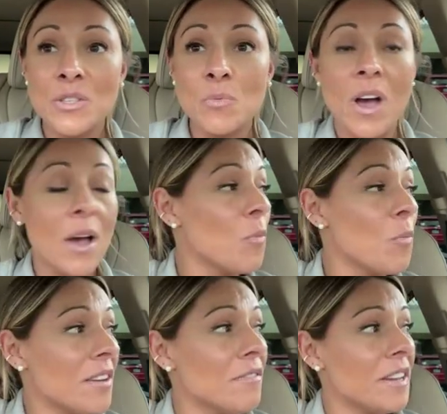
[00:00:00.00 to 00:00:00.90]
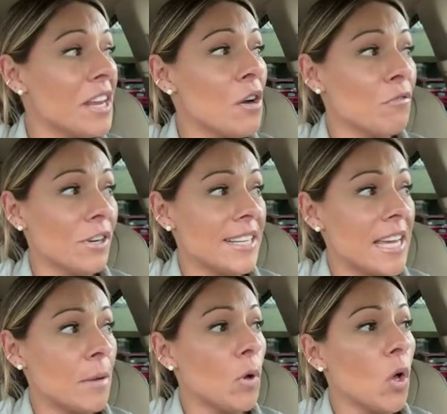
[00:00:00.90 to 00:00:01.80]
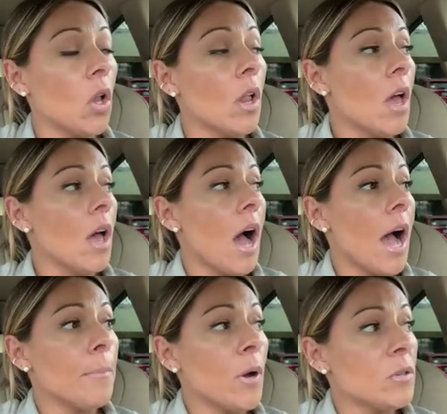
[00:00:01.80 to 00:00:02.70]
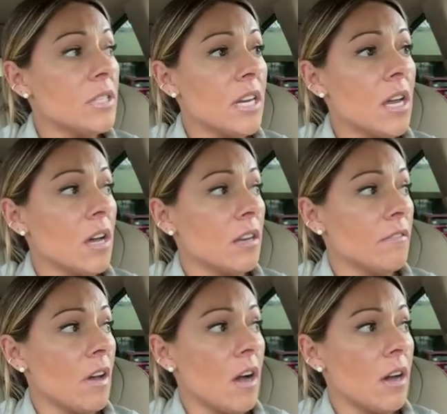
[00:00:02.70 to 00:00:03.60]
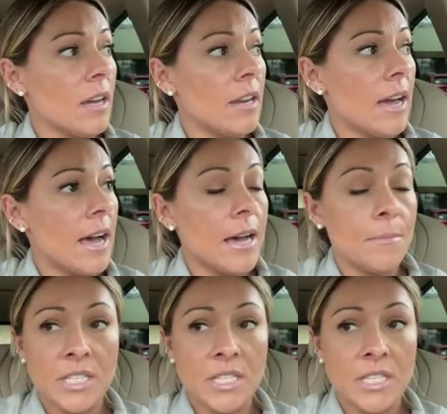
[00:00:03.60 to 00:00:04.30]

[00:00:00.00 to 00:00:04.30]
there's one video, for example, I posted it on